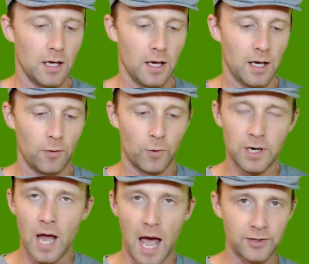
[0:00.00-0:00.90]
Uh, we're
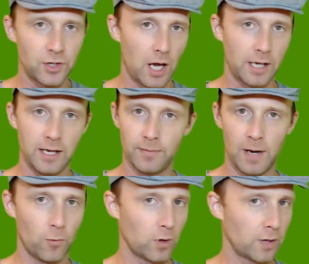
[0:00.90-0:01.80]
not talking
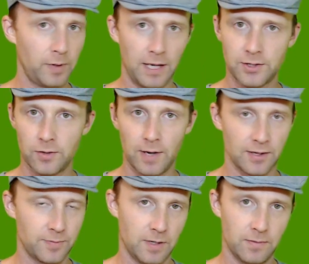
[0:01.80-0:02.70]
about workplace
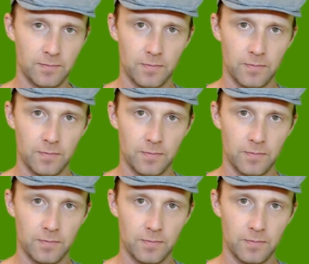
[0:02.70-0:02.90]
harassment.